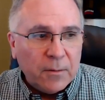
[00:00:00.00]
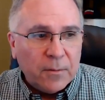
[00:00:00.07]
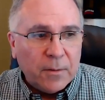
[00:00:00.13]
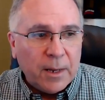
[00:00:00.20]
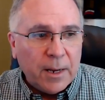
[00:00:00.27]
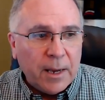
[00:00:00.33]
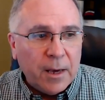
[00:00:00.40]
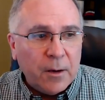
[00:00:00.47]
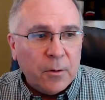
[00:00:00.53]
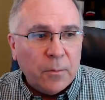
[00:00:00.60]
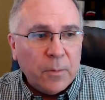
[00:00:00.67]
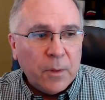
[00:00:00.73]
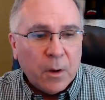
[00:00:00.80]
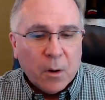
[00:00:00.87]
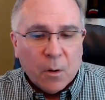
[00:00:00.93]
video
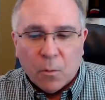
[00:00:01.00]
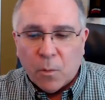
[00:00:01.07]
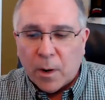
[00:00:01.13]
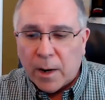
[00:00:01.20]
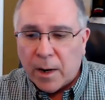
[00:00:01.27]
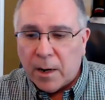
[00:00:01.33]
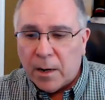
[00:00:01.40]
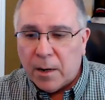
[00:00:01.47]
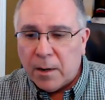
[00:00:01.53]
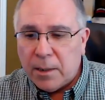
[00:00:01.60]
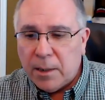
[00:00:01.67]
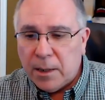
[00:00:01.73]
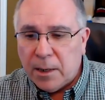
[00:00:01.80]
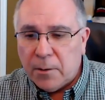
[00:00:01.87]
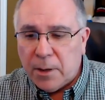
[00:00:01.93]
where,
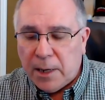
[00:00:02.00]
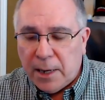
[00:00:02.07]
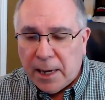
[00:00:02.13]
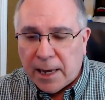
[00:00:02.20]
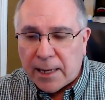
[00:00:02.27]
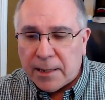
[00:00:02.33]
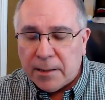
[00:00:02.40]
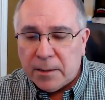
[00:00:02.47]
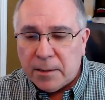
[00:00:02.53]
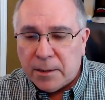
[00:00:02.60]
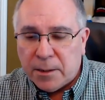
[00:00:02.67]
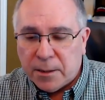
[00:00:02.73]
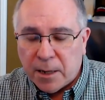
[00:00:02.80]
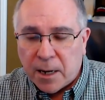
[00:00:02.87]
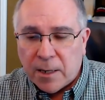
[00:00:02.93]
you know, he had
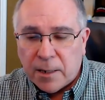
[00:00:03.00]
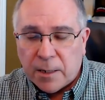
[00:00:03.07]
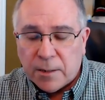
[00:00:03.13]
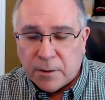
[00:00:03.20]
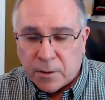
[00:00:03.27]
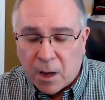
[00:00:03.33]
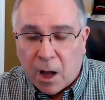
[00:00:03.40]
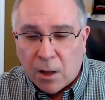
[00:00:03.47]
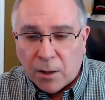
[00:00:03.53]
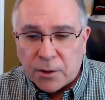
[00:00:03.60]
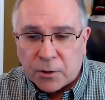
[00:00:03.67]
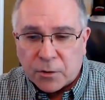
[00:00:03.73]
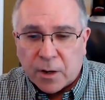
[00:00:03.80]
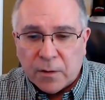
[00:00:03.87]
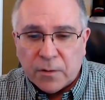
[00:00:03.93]
all his
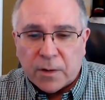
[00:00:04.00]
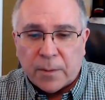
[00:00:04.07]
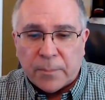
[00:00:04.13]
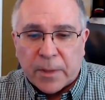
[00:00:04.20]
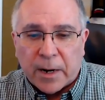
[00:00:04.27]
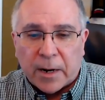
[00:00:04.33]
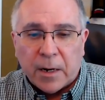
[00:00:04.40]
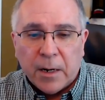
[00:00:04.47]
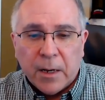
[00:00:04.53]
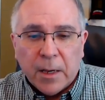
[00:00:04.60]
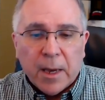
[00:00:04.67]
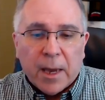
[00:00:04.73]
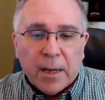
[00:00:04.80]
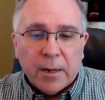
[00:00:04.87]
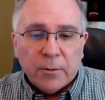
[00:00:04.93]
drones up there,
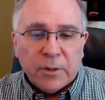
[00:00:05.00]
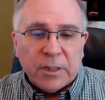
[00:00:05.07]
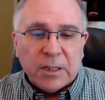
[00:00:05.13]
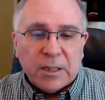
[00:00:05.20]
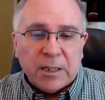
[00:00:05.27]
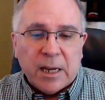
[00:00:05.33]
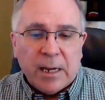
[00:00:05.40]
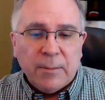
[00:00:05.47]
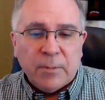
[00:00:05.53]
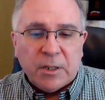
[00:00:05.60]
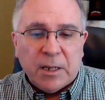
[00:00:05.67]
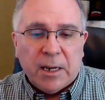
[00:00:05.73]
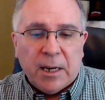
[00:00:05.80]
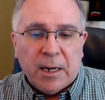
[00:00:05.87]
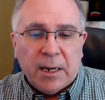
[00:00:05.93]
and it was the same
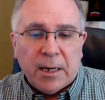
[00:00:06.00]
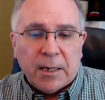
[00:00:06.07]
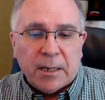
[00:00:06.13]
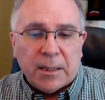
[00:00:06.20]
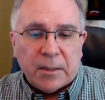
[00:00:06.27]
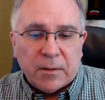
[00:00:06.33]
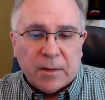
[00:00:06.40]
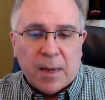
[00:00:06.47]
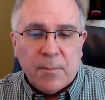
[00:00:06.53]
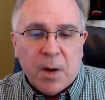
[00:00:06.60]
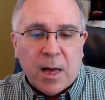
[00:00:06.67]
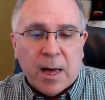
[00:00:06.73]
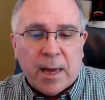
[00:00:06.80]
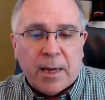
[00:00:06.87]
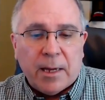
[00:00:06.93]
scene at the same
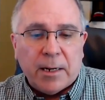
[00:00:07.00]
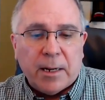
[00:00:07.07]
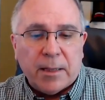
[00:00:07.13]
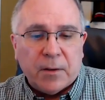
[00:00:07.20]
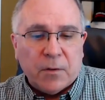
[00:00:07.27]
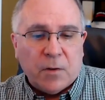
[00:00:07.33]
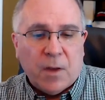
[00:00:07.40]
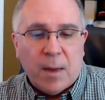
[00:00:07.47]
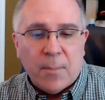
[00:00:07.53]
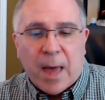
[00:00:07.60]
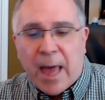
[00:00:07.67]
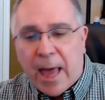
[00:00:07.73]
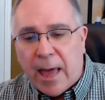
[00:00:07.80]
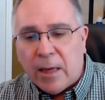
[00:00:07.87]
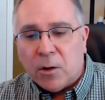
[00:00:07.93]
height at the same
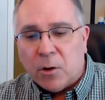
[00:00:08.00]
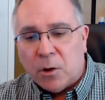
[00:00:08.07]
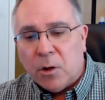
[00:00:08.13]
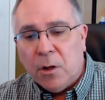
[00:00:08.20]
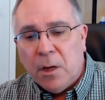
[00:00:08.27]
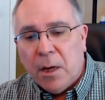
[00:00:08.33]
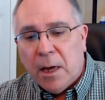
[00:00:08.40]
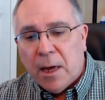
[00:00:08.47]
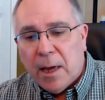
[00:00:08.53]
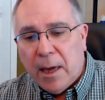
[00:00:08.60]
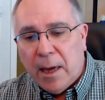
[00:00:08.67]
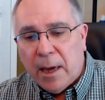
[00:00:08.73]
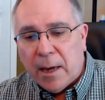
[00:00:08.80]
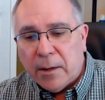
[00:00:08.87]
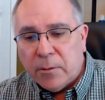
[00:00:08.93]
angle.
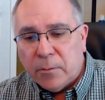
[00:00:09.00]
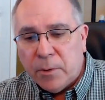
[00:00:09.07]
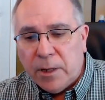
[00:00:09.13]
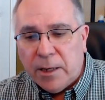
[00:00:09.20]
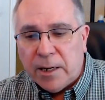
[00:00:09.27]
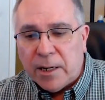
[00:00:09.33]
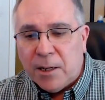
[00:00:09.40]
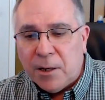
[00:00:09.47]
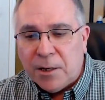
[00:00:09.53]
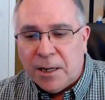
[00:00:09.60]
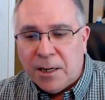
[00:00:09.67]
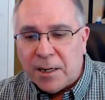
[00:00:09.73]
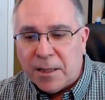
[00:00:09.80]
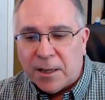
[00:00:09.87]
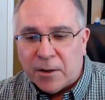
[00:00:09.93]
And really,
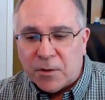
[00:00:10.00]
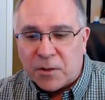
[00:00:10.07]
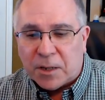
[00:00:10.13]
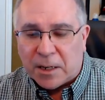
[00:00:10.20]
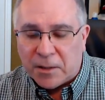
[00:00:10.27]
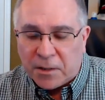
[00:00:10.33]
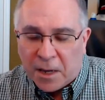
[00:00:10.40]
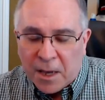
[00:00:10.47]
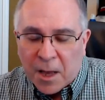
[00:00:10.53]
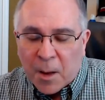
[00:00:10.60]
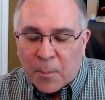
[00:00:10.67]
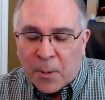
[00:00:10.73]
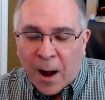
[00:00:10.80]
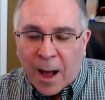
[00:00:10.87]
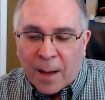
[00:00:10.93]
looking at those things,
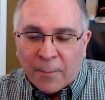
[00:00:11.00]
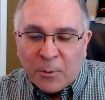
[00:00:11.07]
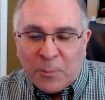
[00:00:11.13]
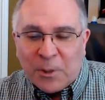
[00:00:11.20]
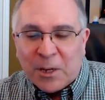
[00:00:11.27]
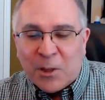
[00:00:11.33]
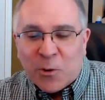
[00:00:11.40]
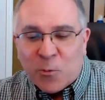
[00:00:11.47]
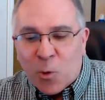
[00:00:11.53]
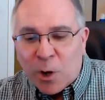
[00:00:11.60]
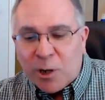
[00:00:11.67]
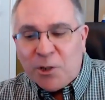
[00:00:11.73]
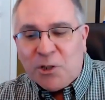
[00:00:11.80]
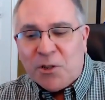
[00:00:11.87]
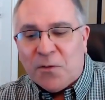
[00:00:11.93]
probably the
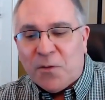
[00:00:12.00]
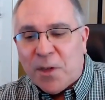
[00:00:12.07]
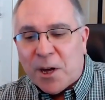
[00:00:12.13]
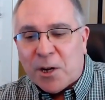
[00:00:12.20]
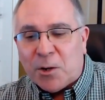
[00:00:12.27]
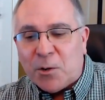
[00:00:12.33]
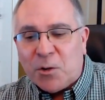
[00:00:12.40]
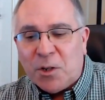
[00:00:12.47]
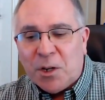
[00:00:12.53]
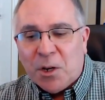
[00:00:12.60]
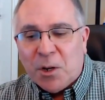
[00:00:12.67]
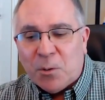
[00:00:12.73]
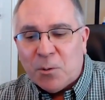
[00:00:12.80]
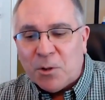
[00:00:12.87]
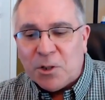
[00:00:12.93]
worst of those
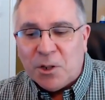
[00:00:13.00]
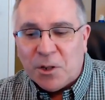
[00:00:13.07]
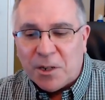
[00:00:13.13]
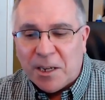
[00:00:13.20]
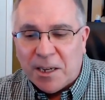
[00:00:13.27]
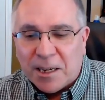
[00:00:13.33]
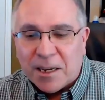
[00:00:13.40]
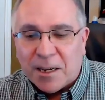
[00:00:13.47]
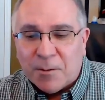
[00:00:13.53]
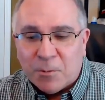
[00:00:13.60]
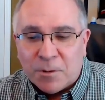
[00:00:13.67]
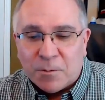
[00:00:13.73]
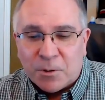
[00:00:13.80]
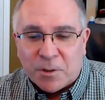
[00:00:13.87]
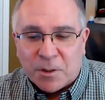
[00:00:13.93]
was looking at
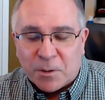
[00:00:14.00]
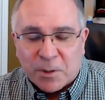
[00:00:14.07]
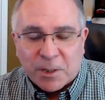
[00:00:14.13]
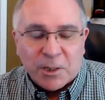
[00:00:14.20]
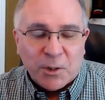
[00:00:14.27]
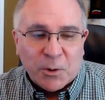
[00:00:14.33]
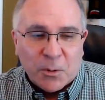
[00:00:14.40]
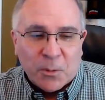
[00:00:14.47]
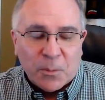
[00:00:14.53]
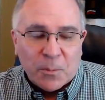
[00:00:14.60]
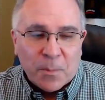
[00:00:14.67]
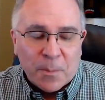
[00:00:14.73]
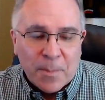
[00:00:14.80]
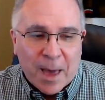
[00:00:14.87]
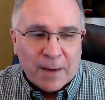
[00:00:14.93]
was the original
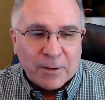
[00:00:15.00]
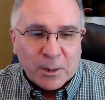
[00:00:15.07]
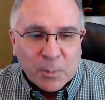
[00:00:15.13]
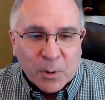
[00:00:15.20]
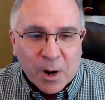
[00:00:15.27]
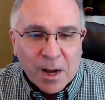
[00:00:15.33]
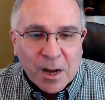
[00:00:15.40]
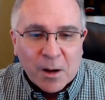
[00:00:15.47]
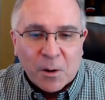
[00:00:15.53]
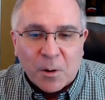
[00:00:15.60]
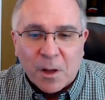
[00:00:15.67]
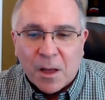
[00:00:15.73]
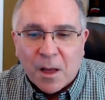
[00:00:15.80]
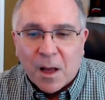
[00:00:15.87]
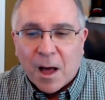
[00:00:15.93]
Mavic Pro.
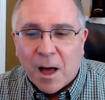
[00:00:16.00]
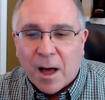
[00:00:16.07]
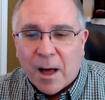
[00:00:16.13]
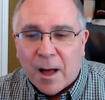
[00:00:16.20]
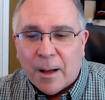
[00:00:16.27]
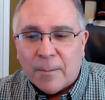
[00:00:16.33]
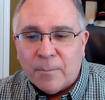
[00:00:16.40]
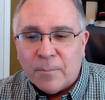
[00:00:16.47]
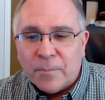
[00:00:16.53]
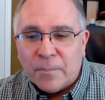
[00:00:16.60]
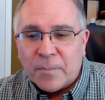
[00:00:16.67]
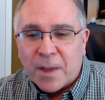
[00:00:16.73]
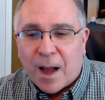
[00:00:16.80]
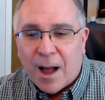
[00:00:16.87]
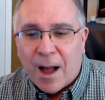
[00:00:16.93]

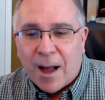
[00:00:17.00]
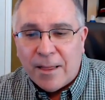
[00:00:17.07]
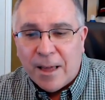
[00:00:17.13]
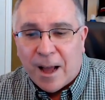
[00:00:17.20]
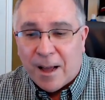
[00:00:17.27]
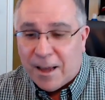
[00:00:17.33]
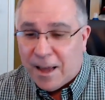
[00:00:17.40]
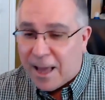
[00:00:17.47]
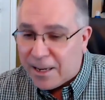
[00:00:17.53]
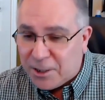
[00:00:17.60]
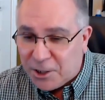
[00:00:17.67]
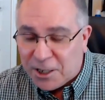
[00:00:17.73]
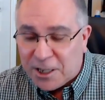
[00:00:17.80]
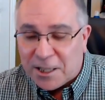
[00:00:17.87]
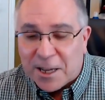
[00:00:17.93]
I
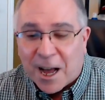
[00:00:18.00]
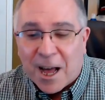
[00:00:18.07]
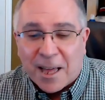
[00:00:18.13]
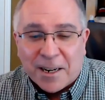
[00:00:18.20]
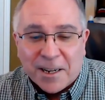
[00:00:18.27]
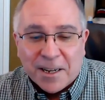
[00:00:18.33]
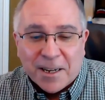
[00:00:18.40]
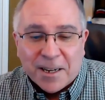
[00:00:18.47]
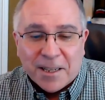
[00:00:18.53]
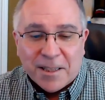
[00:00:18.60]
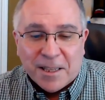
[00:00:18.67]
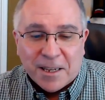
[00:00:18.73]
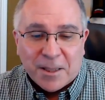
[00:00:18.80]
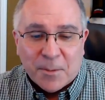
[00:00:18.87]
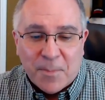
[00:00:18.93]
actually thought
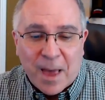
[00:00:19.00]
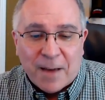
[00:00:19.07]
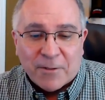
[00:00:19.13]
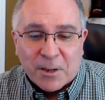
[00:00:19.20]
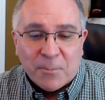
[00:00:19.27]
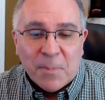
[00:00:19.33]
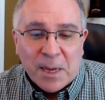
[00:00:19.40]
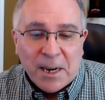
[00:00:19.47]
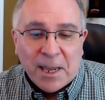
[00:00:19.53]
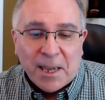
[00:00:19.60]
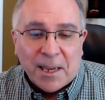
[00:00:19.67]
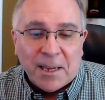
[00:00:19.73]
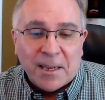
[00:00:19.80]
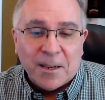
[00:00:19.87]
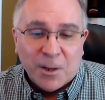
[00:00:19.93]
that the Mavic
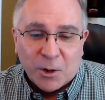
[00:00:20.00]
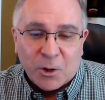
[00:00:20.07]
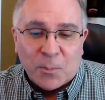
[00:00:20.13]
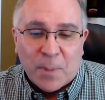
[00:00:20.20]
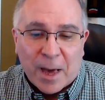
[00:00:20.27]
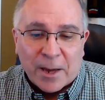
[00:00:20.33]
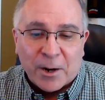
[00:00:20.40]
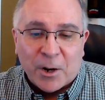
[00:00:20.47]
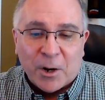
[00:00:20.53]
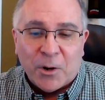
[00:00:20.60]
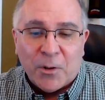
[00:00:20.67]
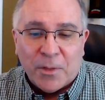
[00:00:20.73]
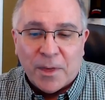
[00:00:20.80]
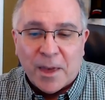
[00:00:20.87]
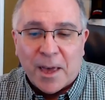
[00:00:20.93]
Mini looked better
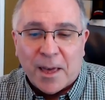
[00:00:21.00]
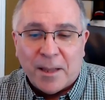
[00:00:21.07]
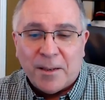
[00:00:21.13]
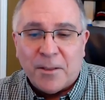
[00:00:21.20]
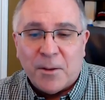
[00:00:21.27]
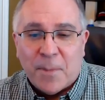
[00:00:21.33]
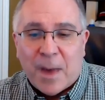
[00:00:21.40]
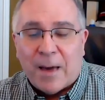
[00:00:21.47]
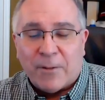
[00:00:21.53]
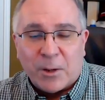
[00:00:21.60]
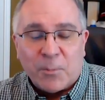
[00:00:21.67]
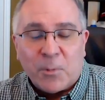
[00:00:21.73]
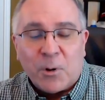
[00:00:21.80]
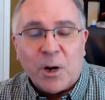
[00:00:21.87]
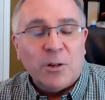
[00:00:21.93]
than the Mavic
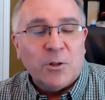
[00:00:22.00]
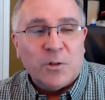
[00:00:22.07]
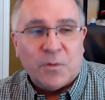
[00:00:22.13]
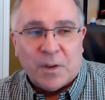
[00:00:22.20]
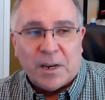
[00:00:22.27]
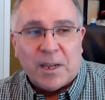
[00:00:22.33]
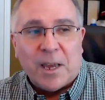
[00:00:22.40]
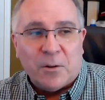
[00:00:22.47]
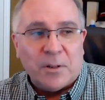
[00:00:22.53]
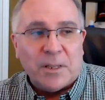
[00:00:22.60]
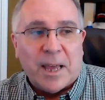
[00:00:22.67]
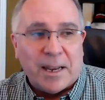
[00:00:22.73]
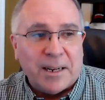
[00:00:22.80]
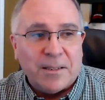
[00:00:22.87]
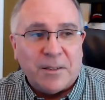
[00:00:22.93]
Pro's video in
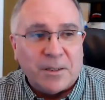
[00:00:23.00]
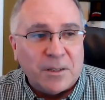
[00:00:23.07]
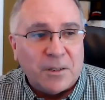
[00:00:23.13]
that instance.